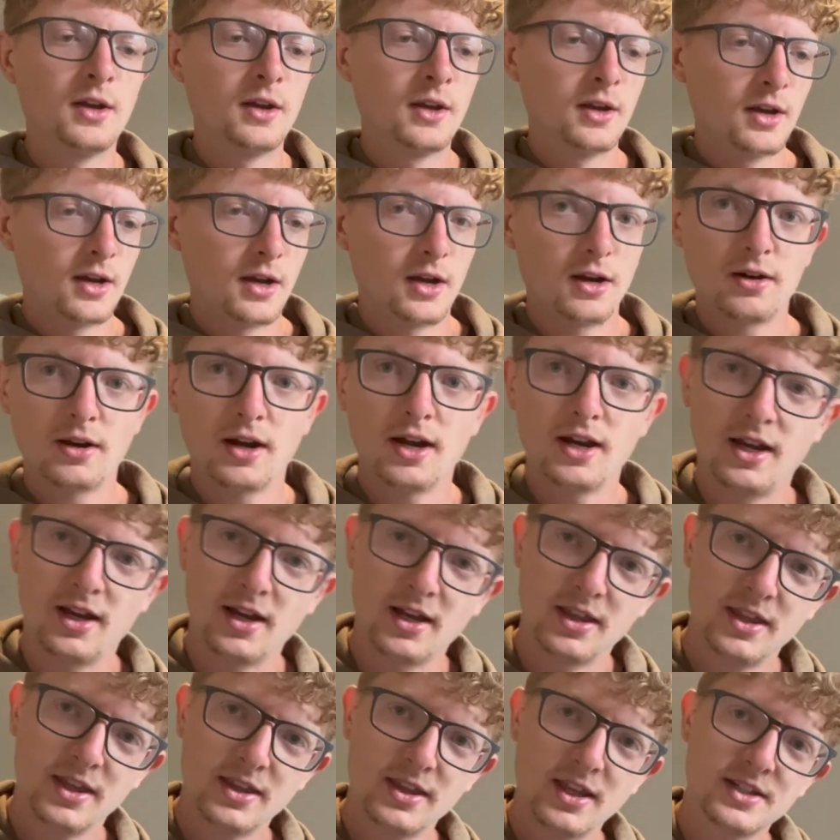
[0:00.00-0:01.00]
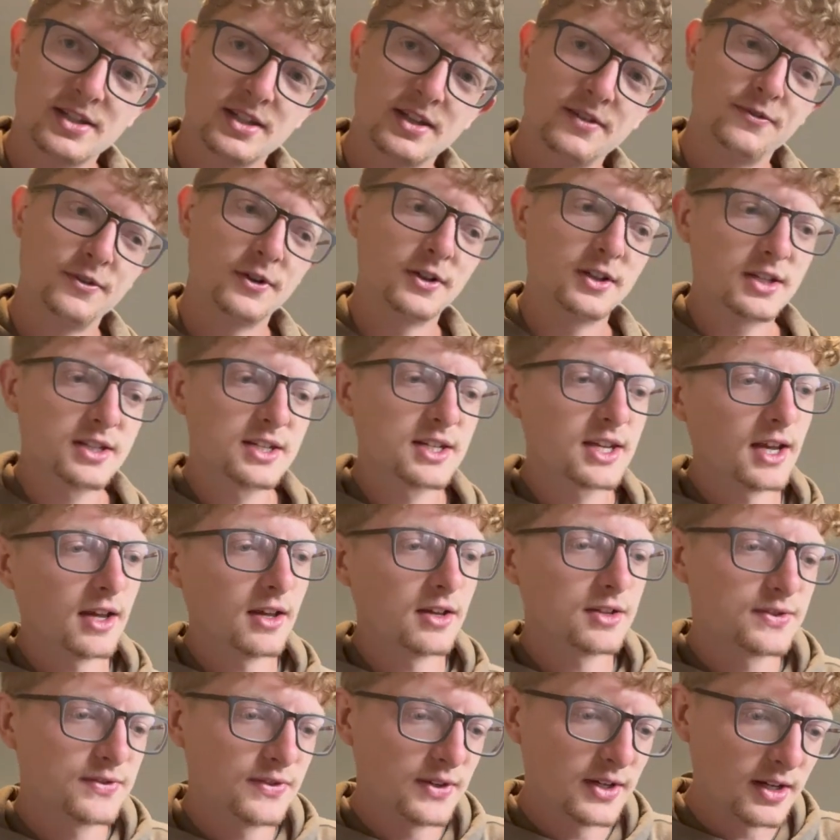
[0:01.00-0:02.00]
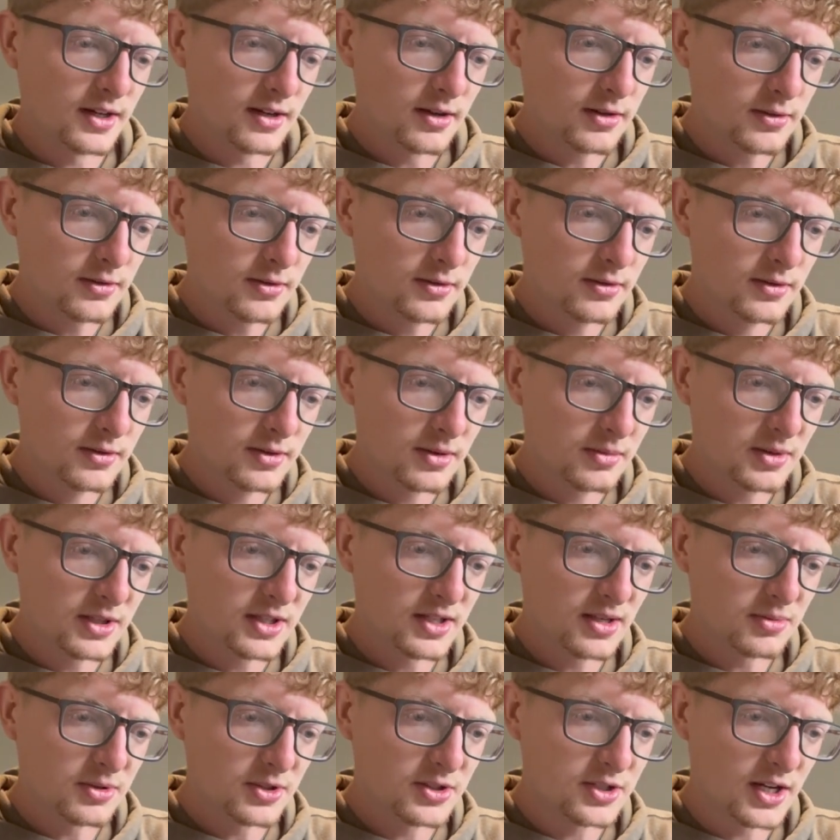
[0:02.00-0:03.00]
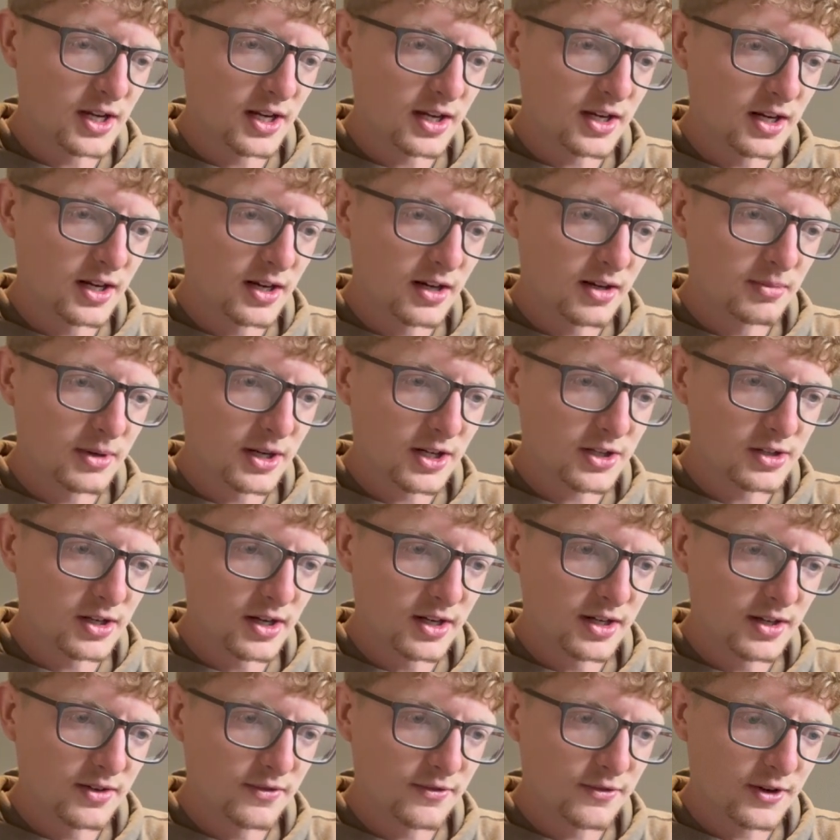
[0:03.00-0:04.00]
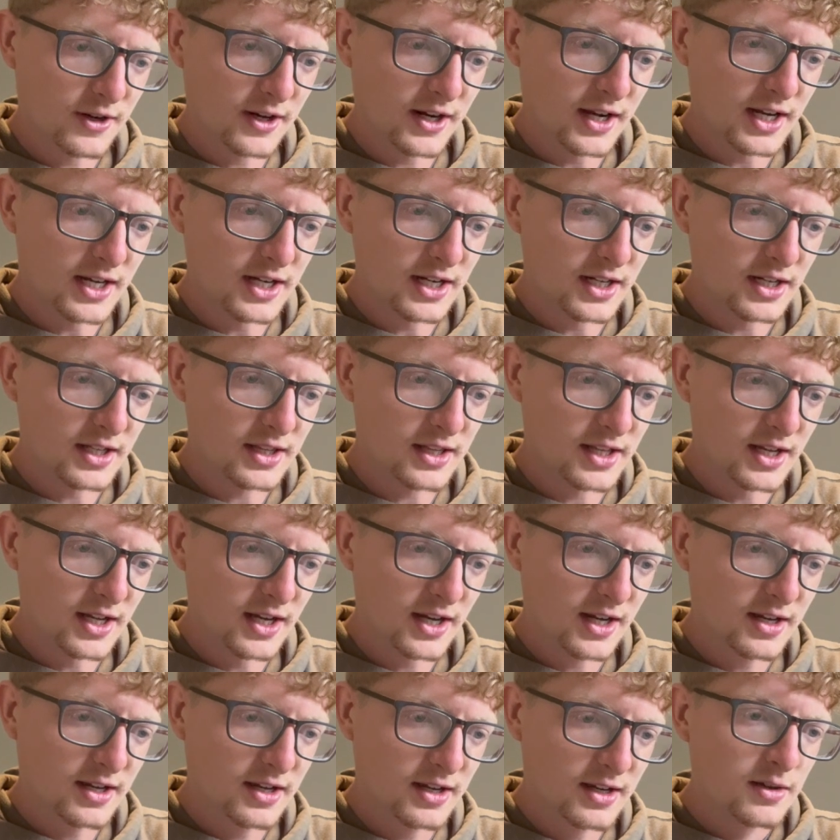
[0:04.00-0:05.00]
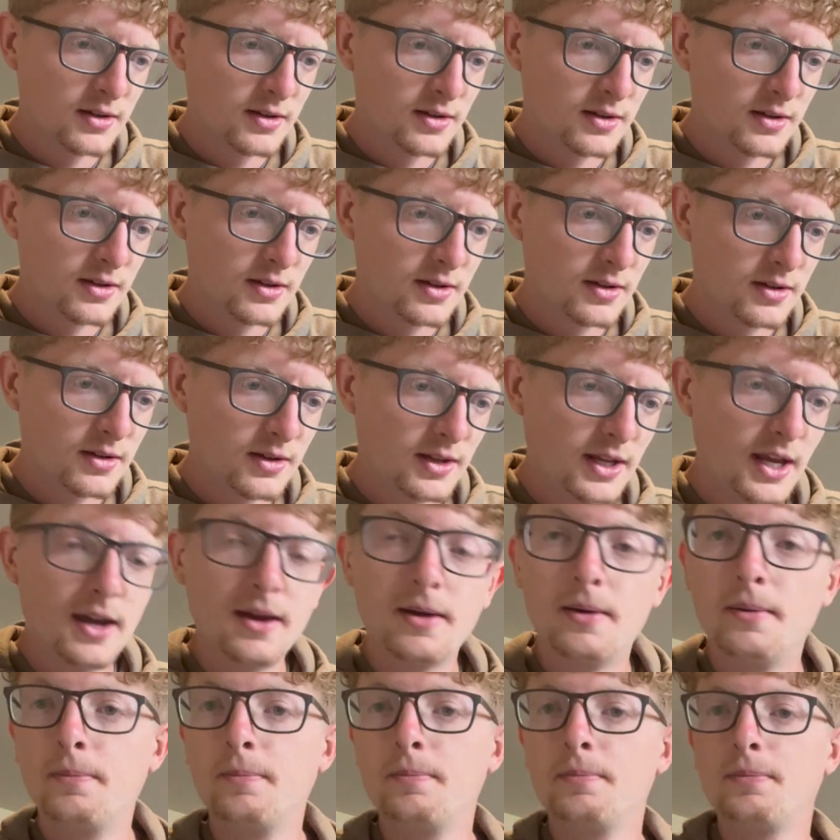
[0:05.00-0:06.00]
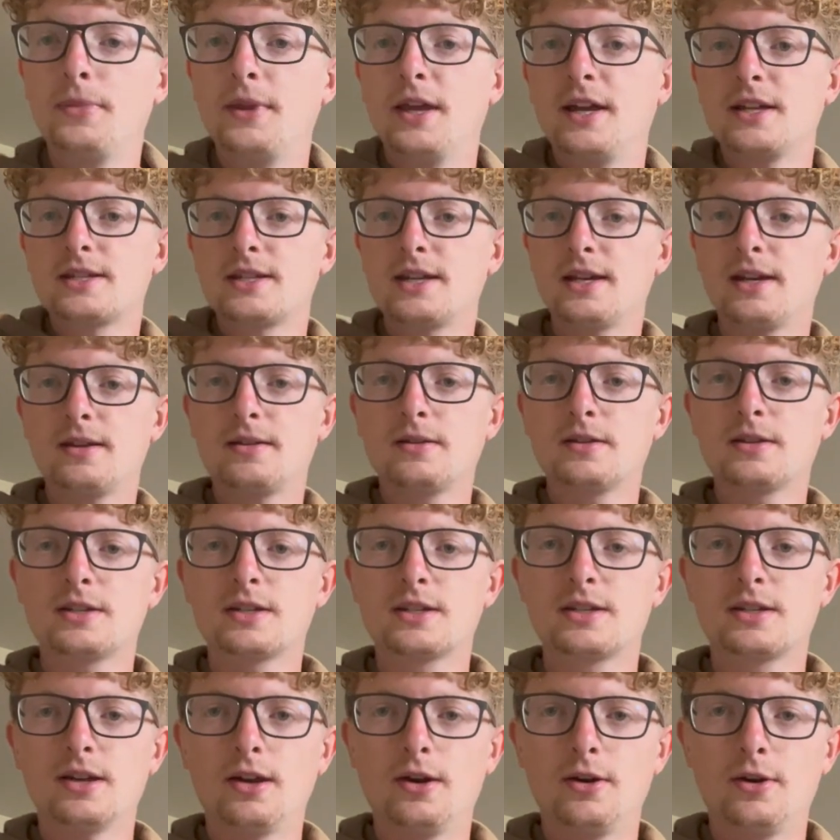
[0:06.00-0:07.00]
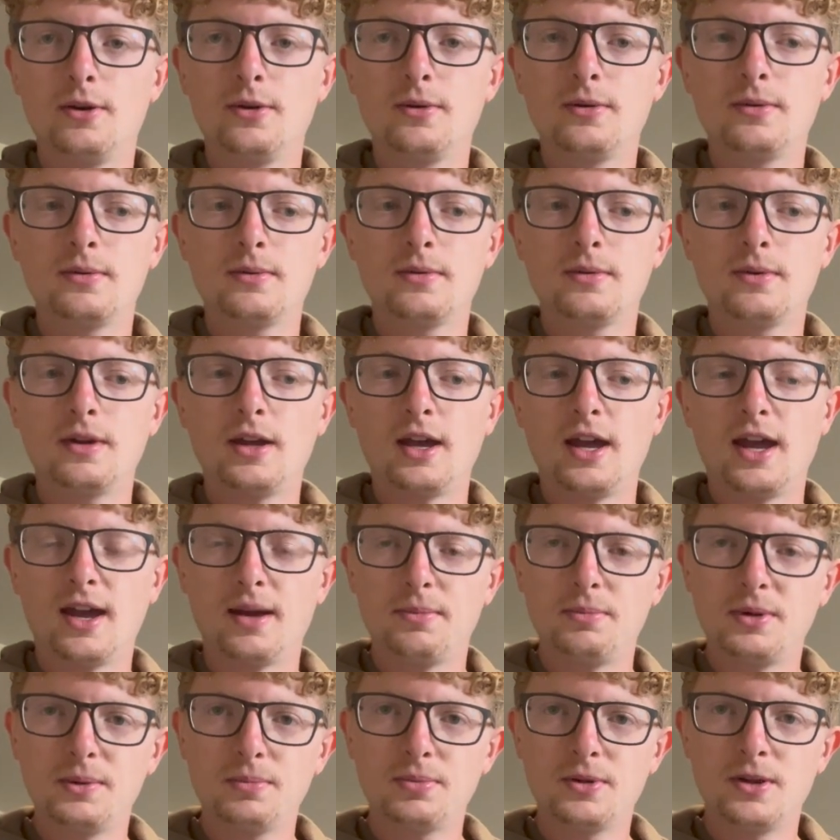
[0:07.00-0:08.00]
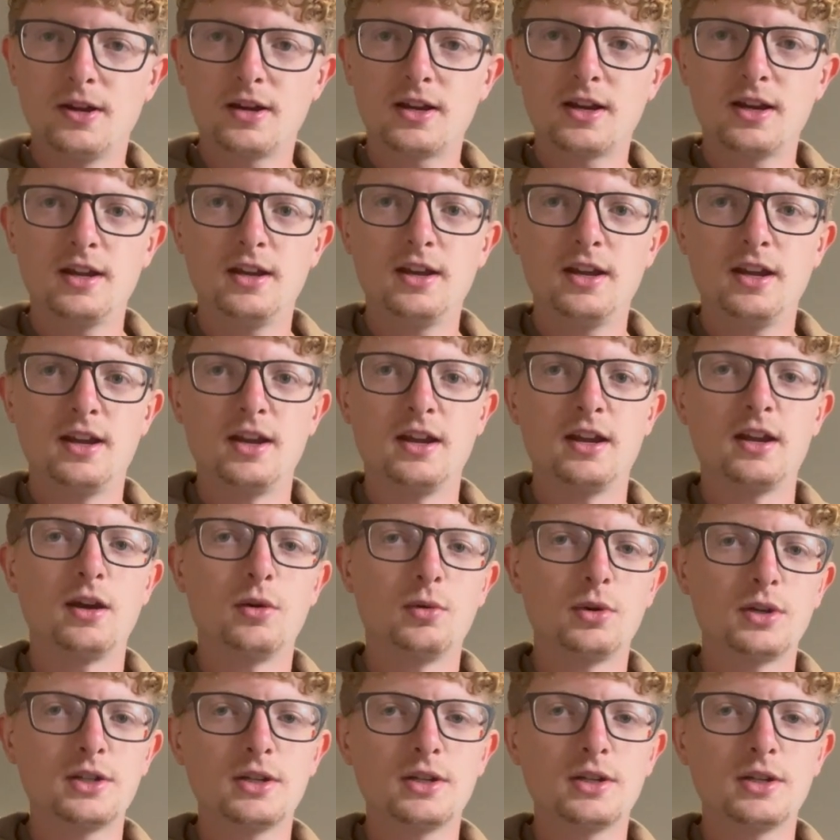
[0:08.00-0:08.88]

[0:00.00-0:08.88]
Alrighty, I think that's it for the scales video. Let me double check here, make sure I didn't forget anything. Yeah, that's it. So, happy plucking, and I wish you